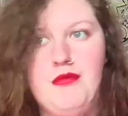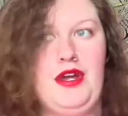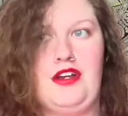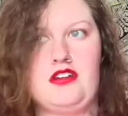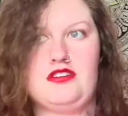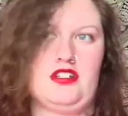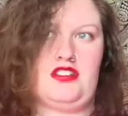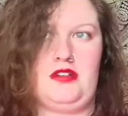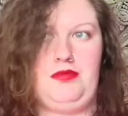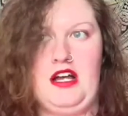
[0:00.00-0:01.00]
because
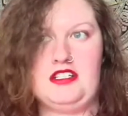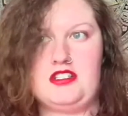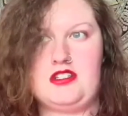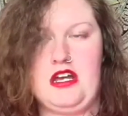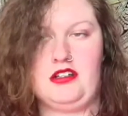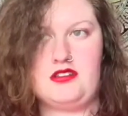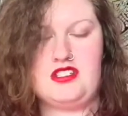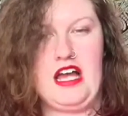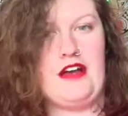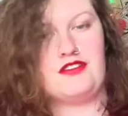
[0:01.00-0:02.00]
it's a place that
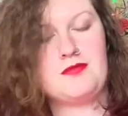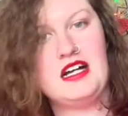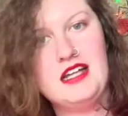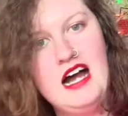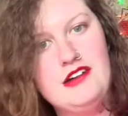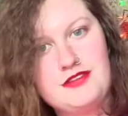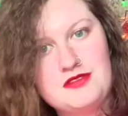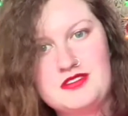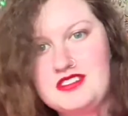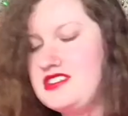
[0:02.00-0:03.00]
saved my life
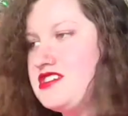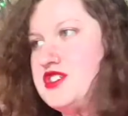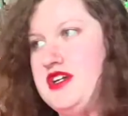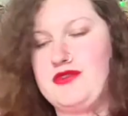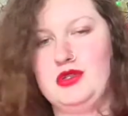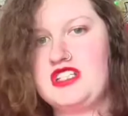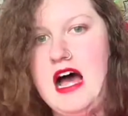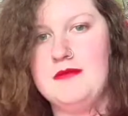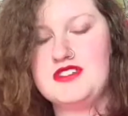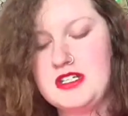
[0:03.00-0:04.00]
several
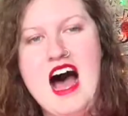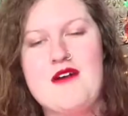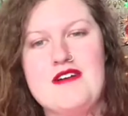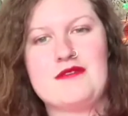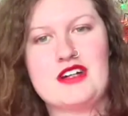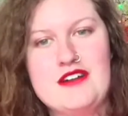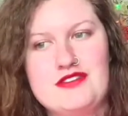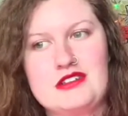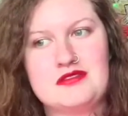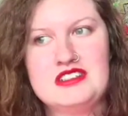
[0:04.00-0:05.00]
times. I'm
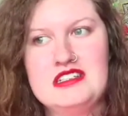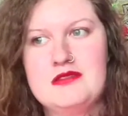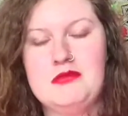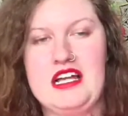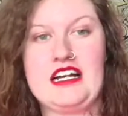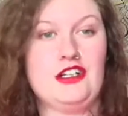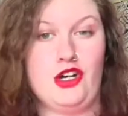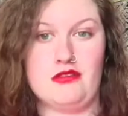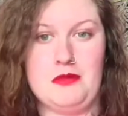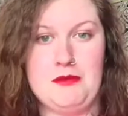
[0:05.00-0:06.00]
grateful, but like I
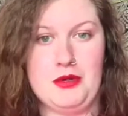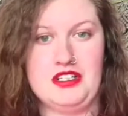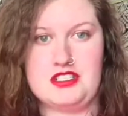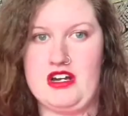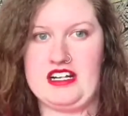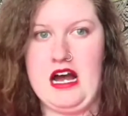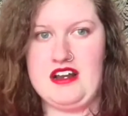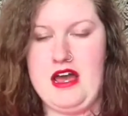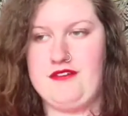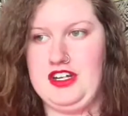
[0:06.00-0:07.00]
don't remember it, so I
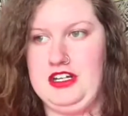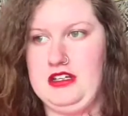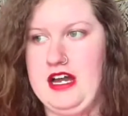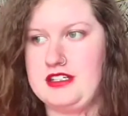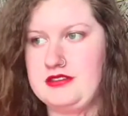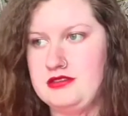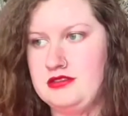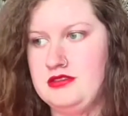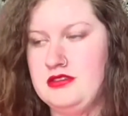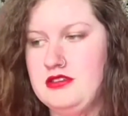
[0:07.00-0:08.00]
can't have any like
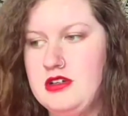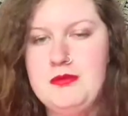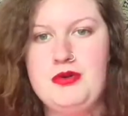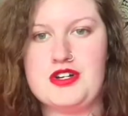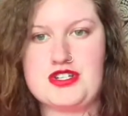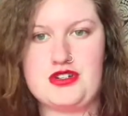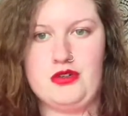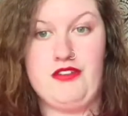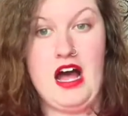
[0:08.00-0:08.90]
personal